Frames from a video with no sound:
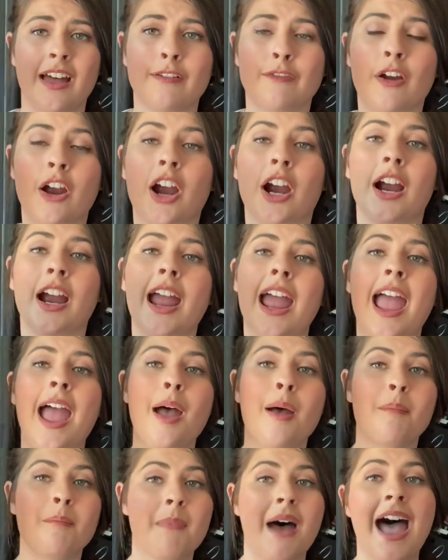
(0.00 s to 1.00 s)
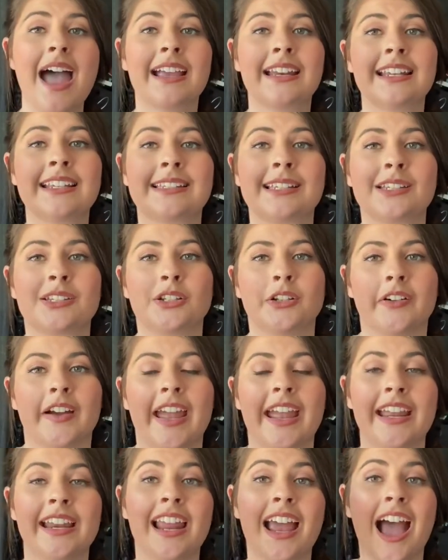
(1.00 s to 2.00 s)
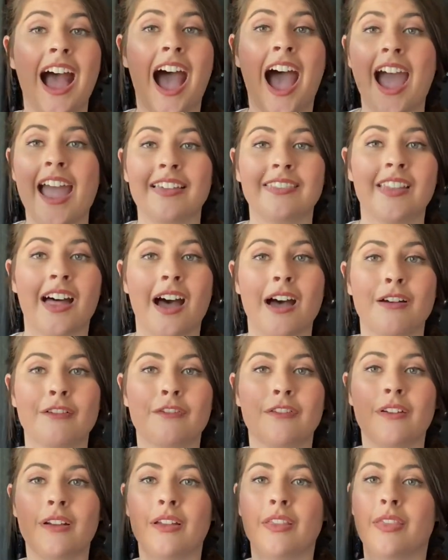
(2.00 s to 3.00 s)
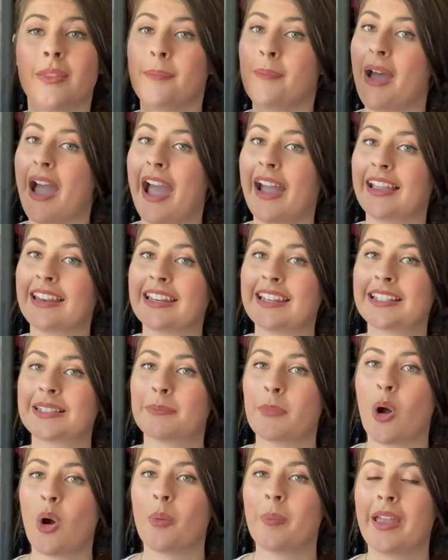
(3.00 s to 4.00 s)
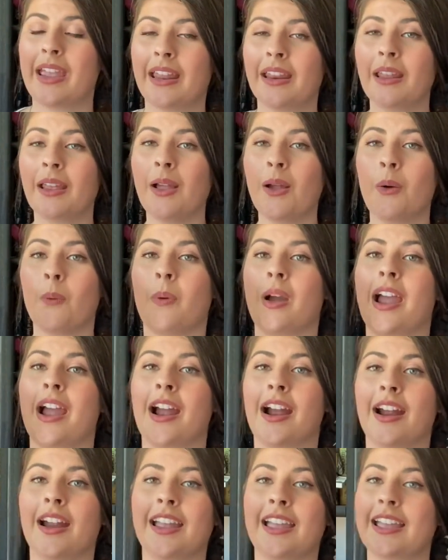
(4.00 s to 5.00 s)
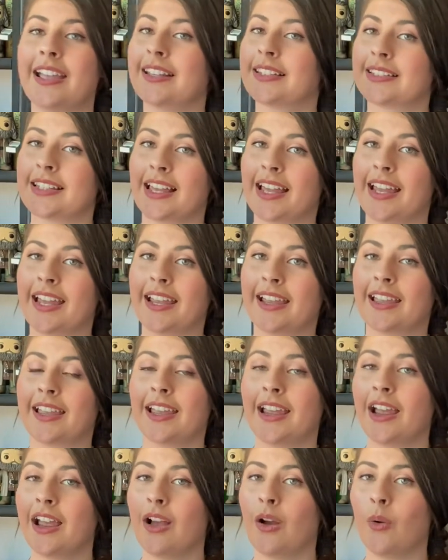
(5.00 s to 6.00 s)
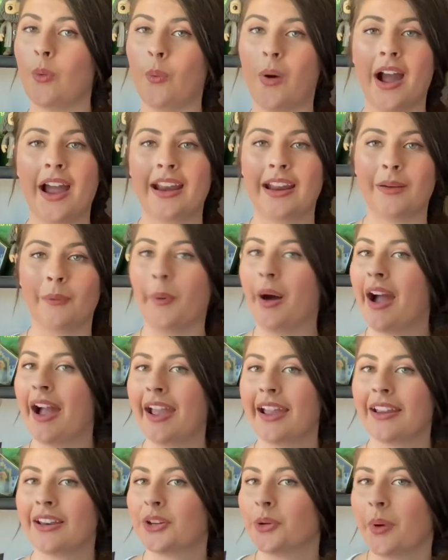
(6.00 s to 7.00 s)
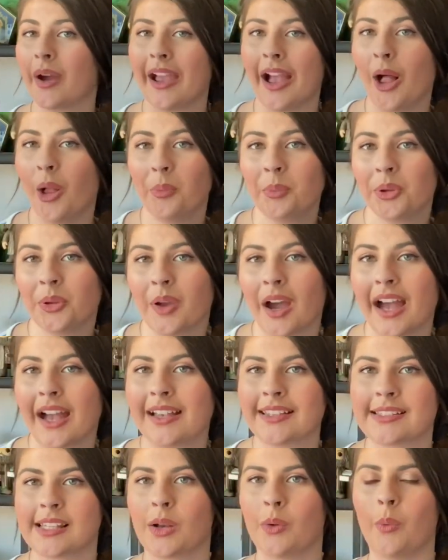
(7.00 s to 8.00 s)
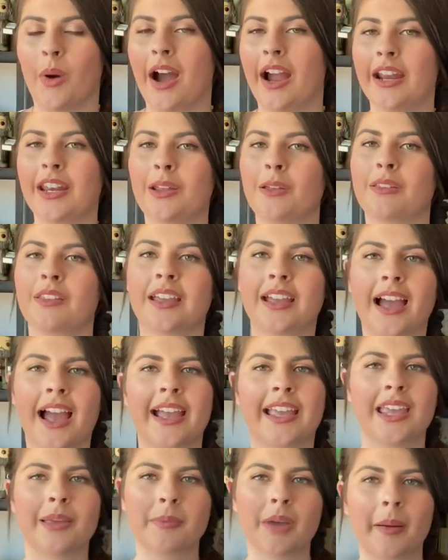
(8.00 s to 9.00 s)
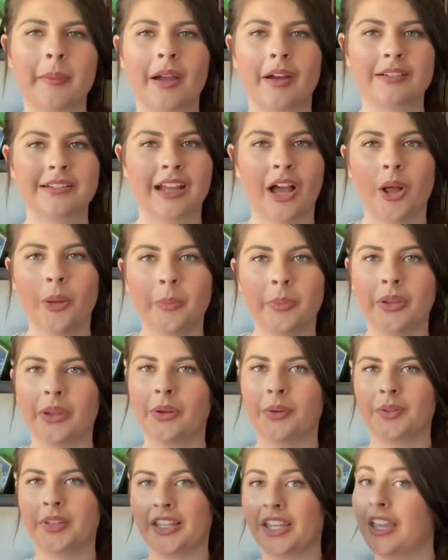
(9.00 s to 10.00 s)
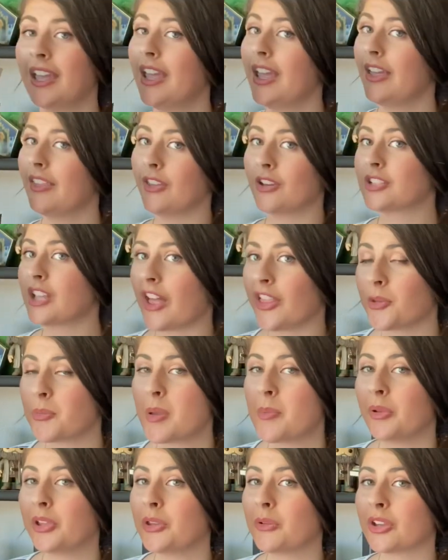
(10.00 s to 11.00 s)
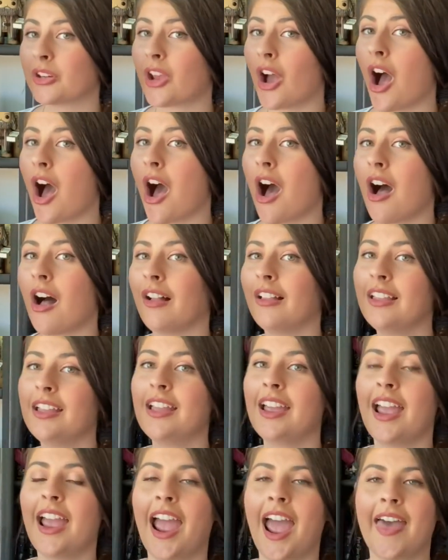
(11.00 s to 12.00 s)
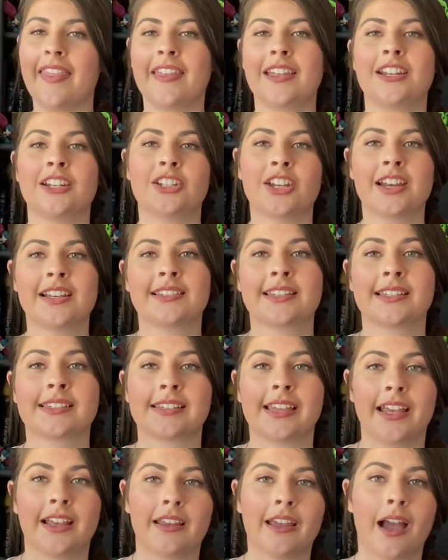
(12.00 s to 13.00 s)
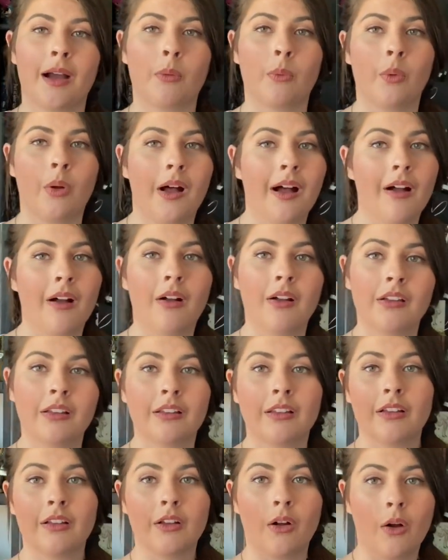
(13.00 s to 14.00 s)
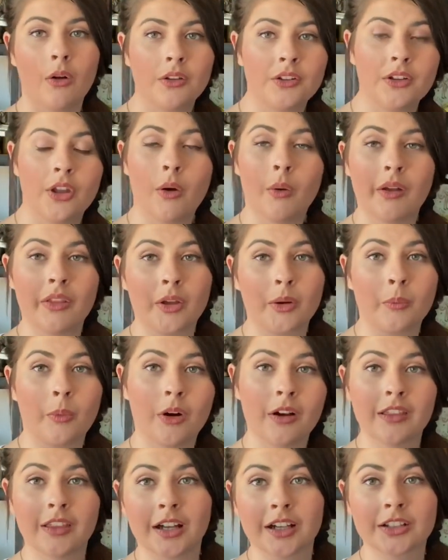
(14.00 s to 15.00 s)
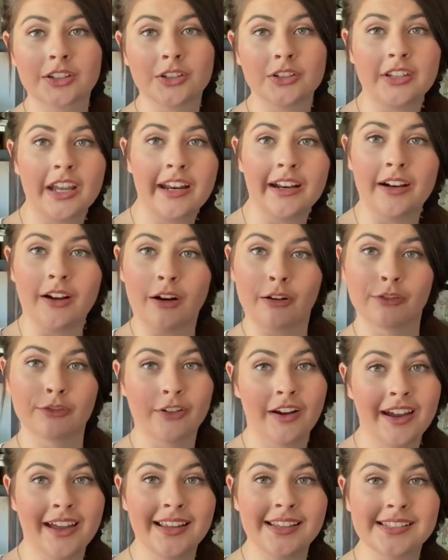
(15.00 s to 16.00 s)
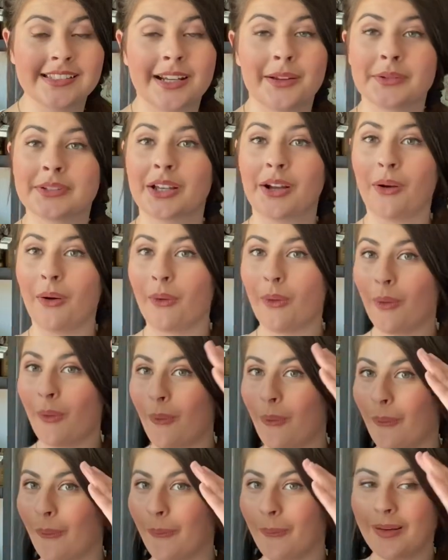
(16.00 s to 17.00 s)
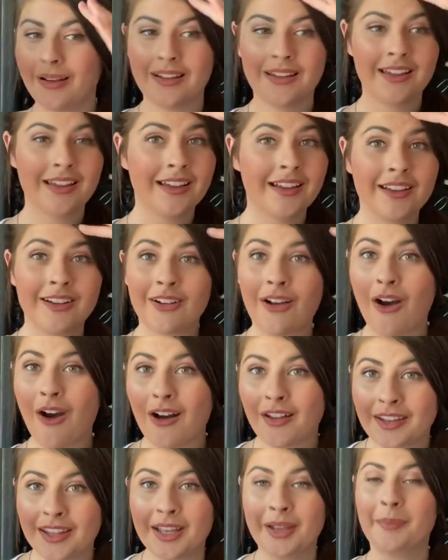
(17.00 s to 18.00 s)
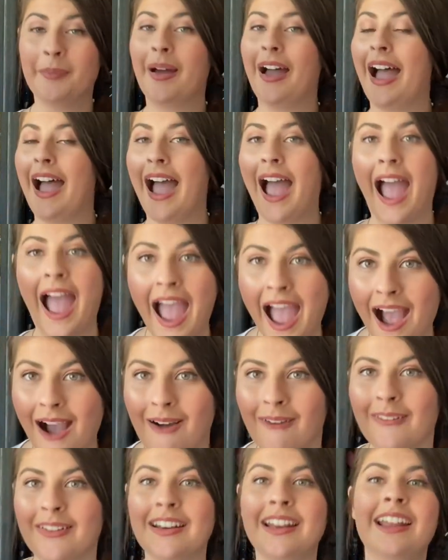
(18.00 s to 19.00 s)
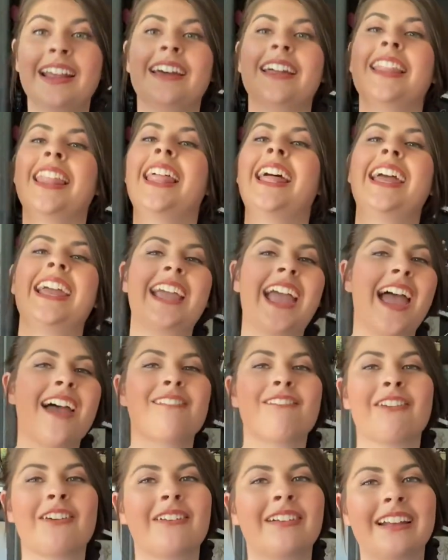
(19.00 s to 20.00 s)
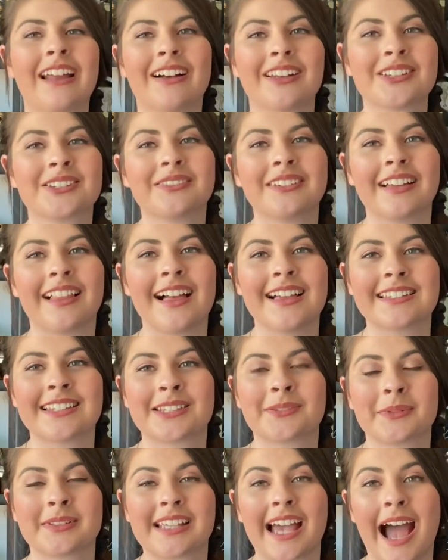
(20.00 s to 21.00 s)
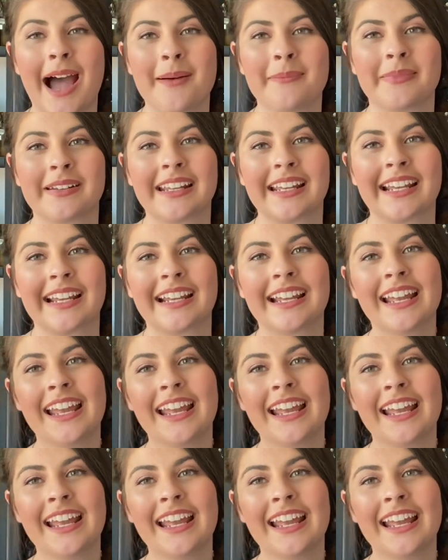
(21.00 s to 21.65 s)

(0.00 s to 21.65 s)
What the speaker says: her. Magnus is great. I love the Magnus moment where he's like, why do I help you guys? Like, why do you think I keep coming out to help you? Like, there's other people you could call. And then Jason's like, yeah, well, no other warlocks are dating our friends. And I was like, oh, call him out. Like, everyone else realizes what's happening.